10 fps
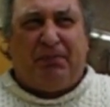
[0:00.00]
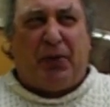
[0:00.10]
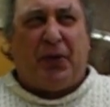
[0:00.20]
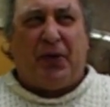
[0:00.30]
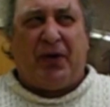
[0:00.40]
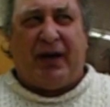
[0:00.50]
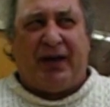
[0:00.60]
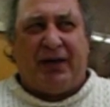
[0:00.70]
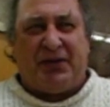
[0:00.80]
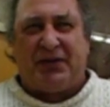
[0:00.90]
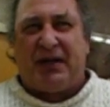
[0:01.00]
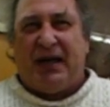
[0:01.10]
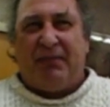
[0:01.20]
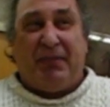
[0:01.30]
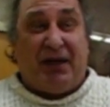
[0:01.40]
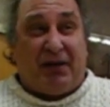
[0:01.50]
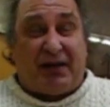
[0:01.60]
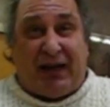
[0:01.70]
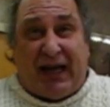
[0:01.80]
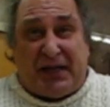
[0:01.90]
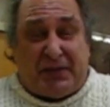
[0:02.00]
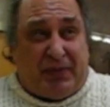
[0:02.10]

poor and those middle-class